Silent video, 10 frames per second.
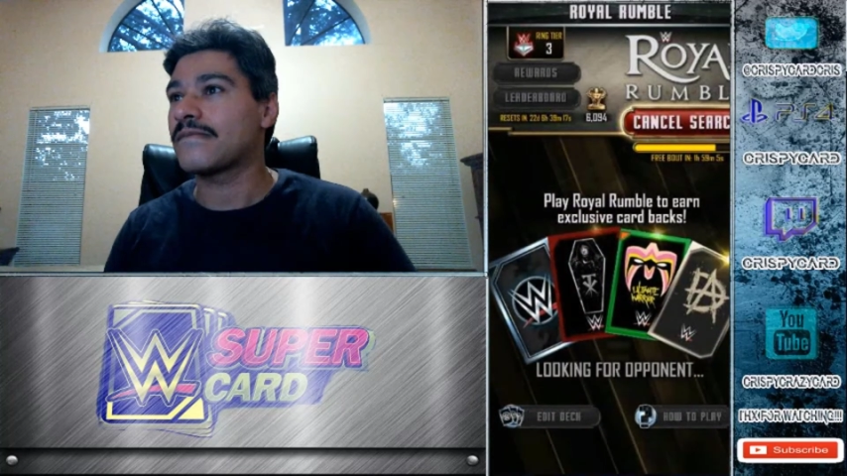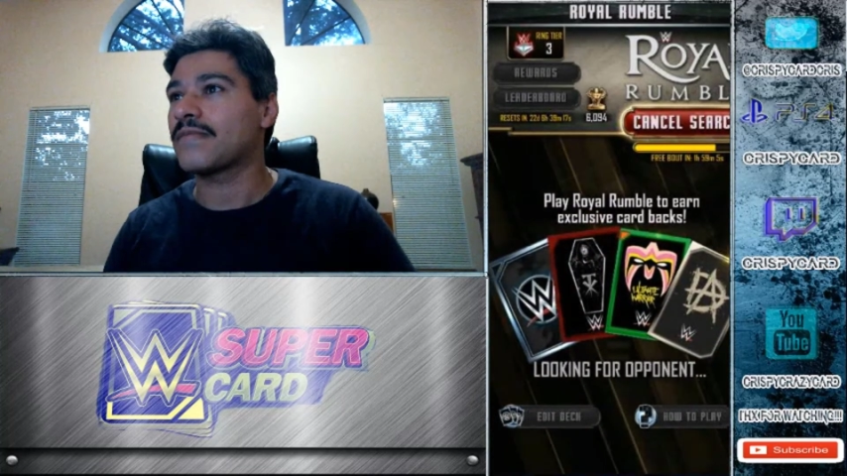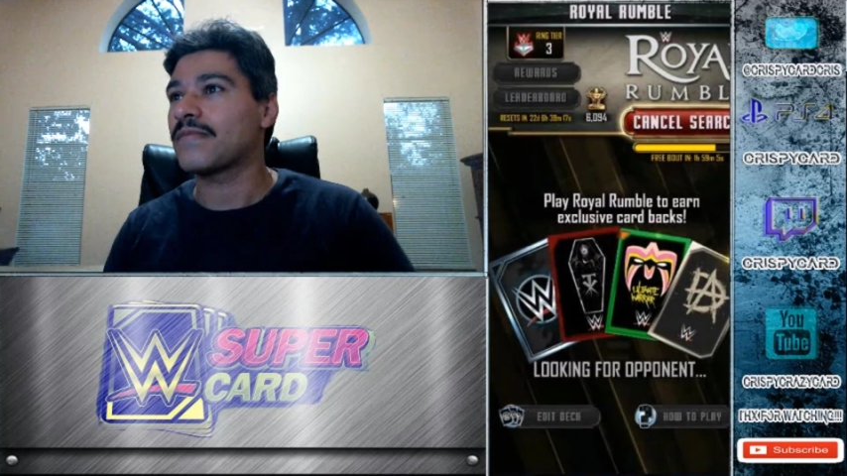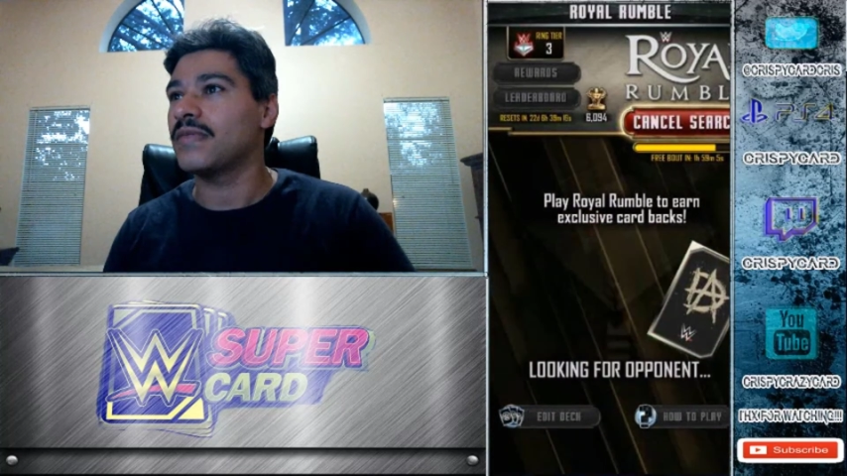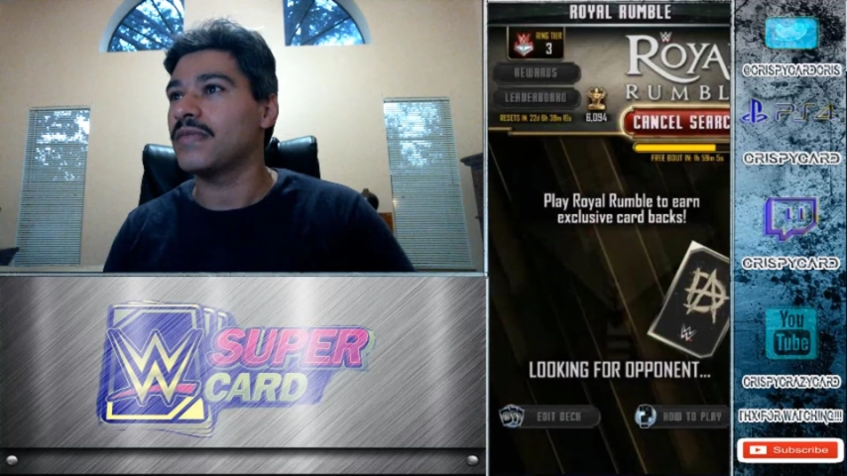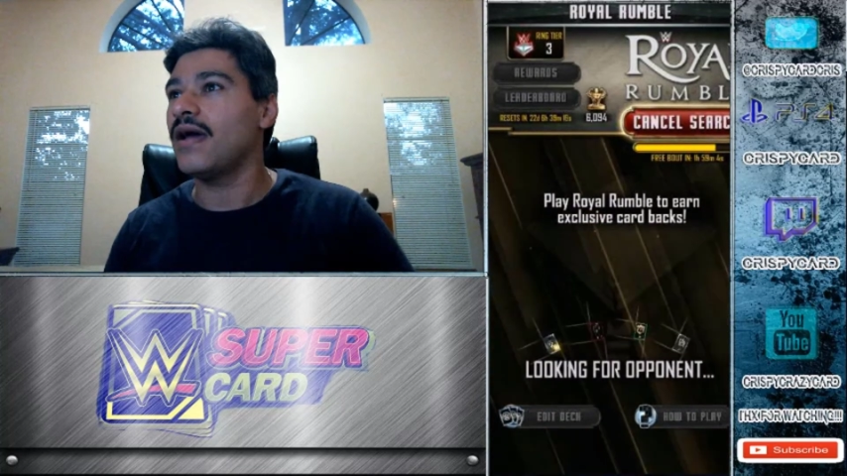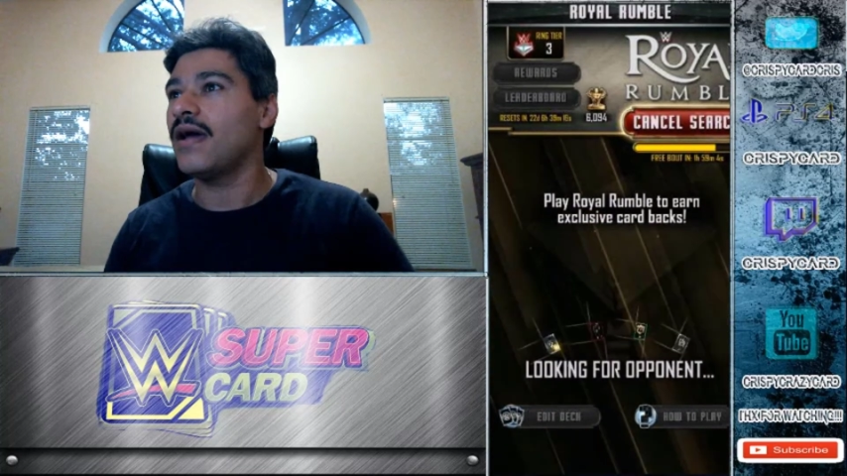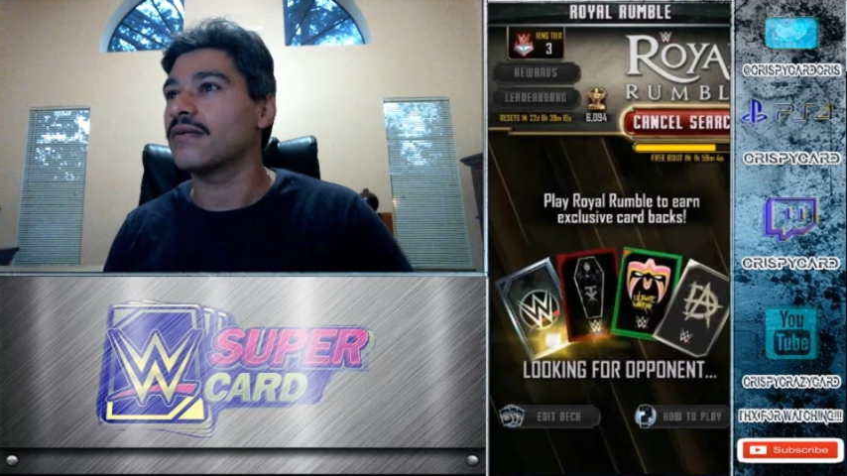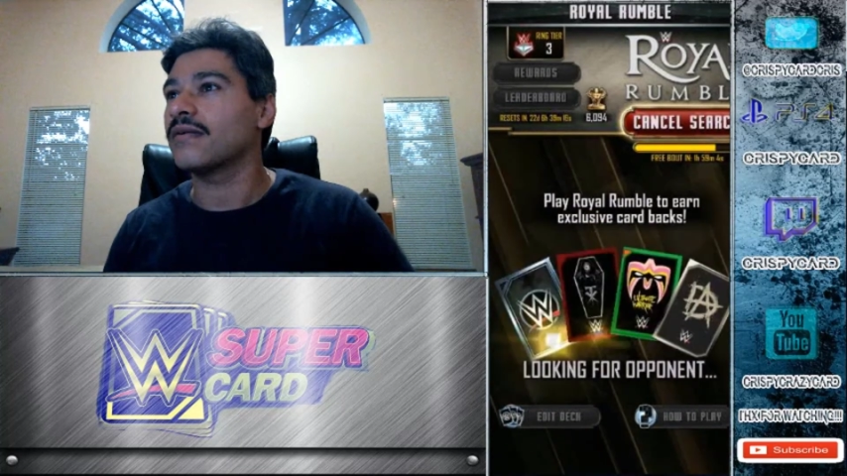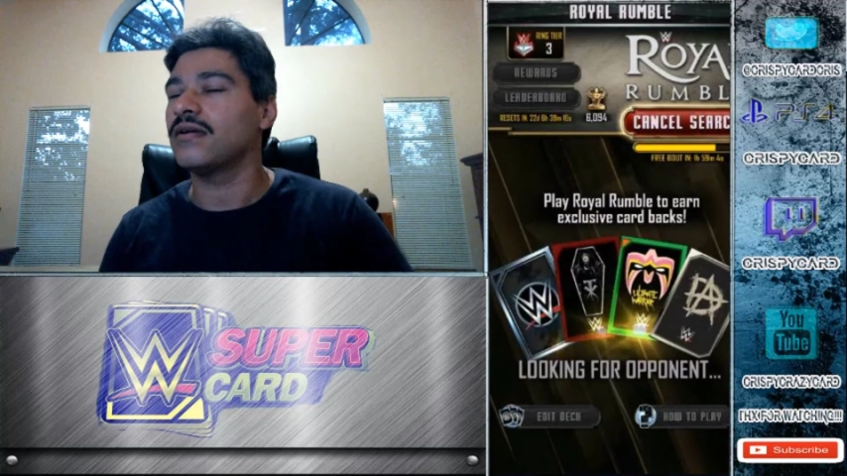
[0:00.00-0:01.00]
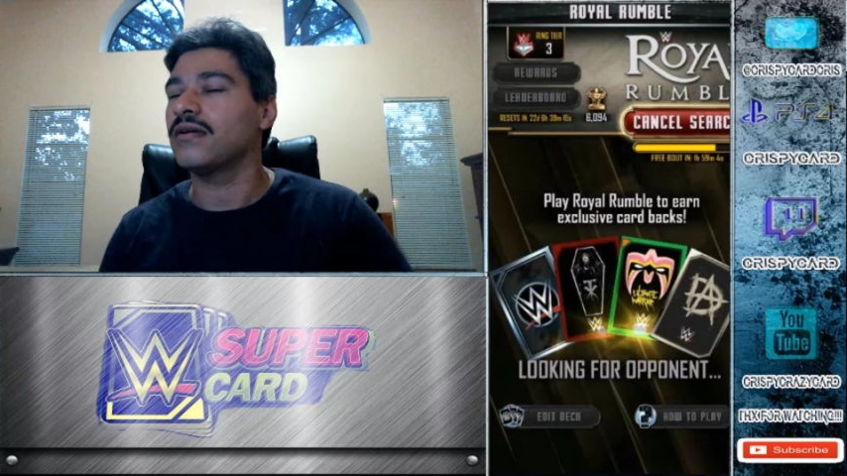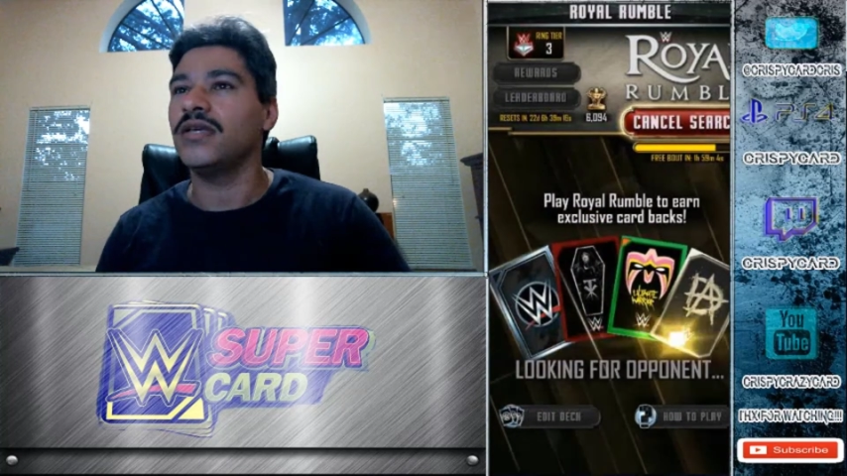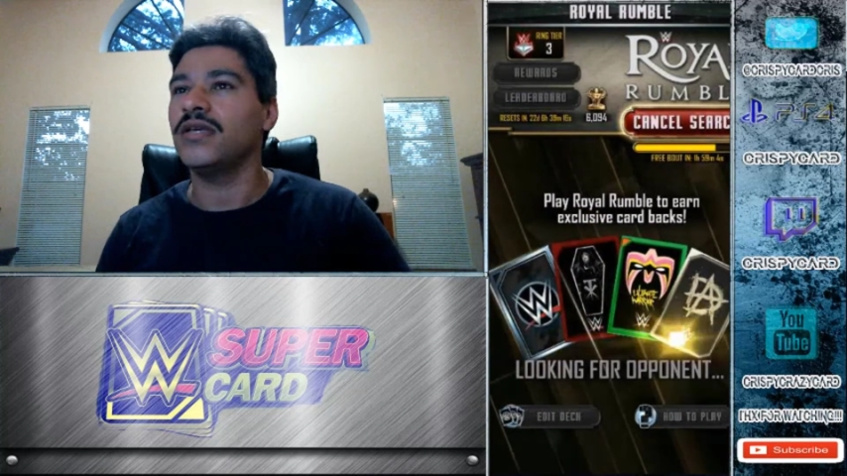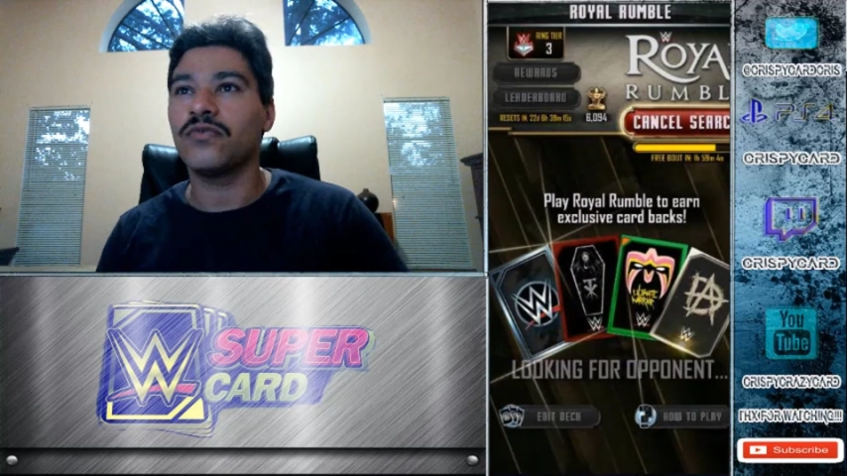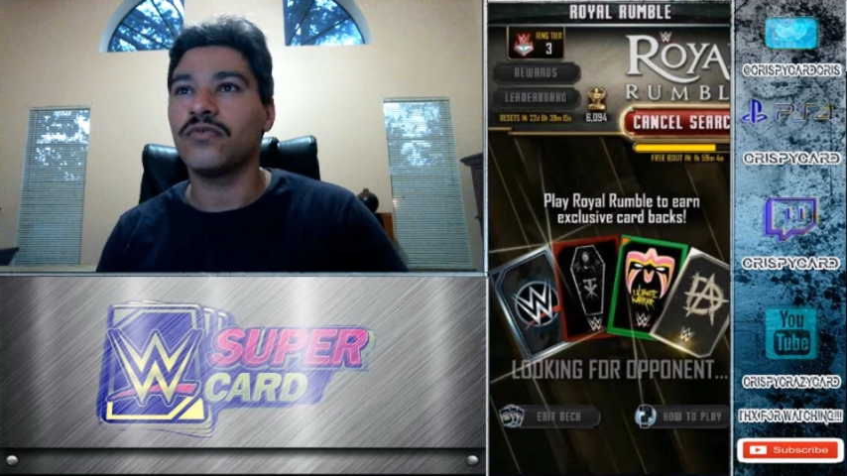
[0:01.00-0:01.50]
yeah. I'm P S
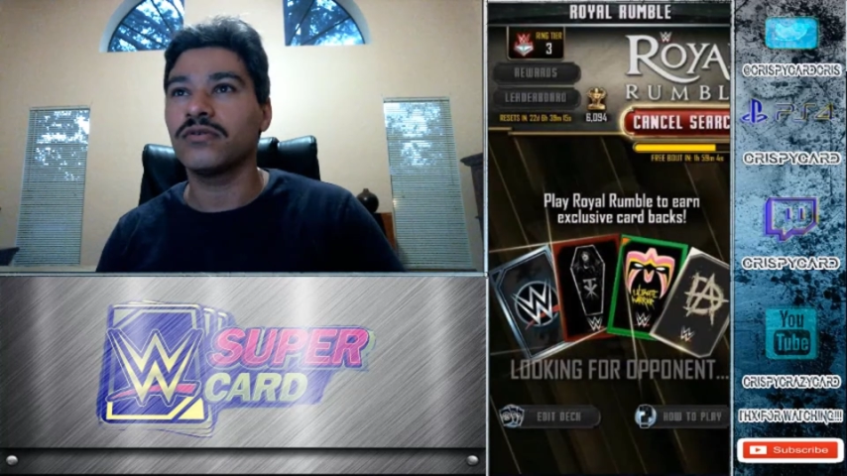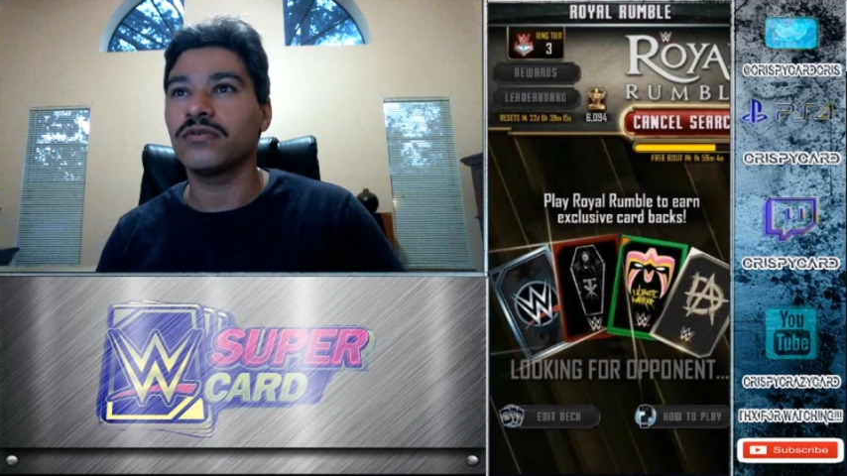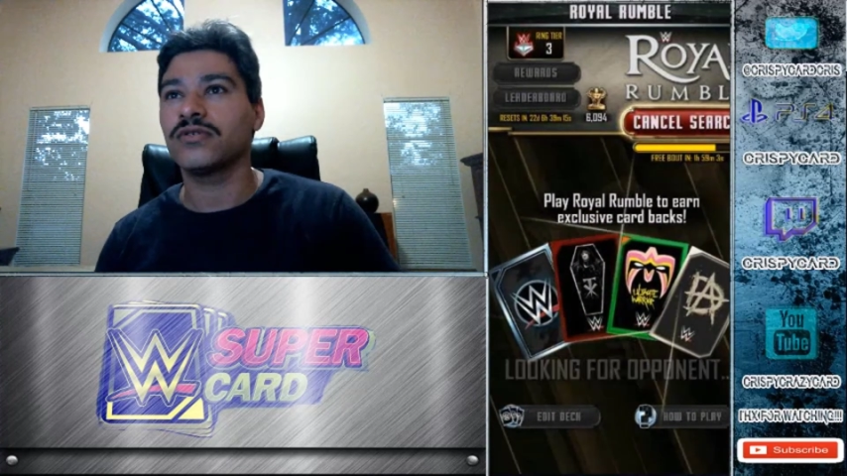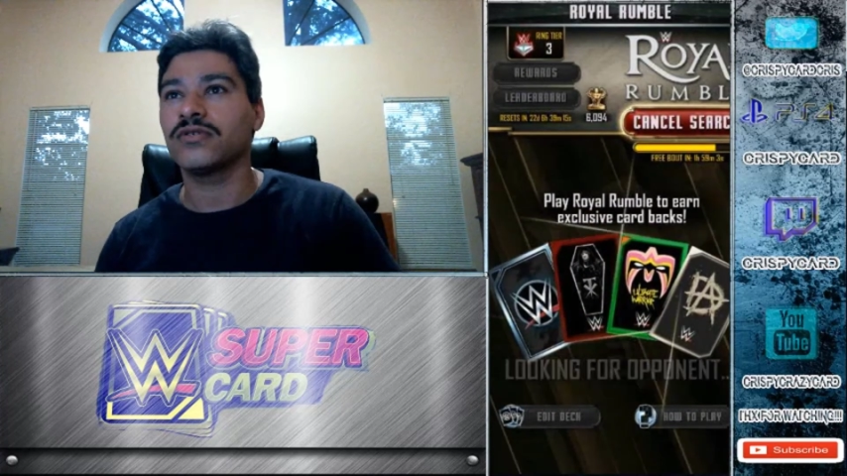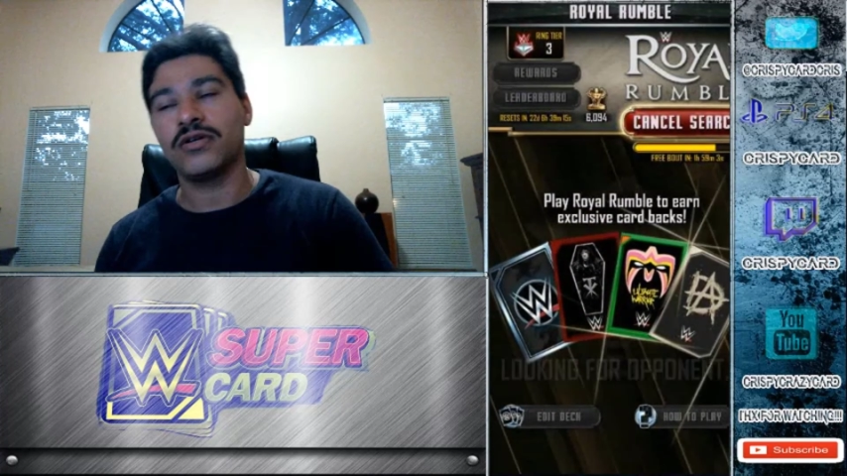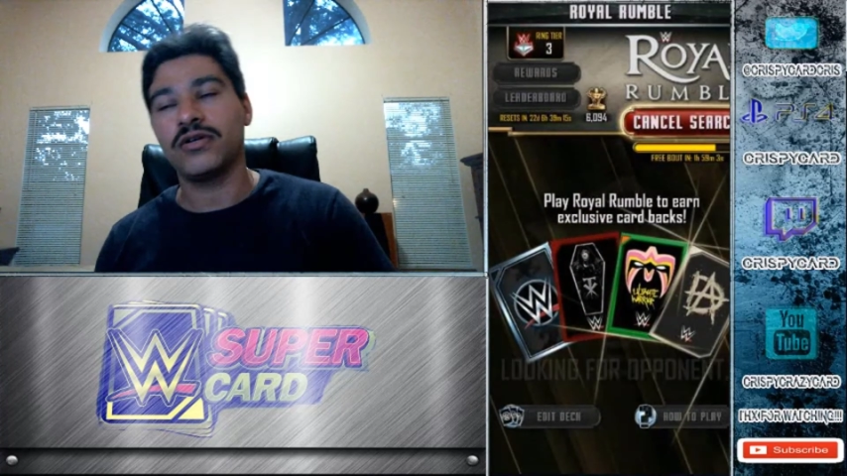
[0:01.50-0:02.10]
four Crispy Card.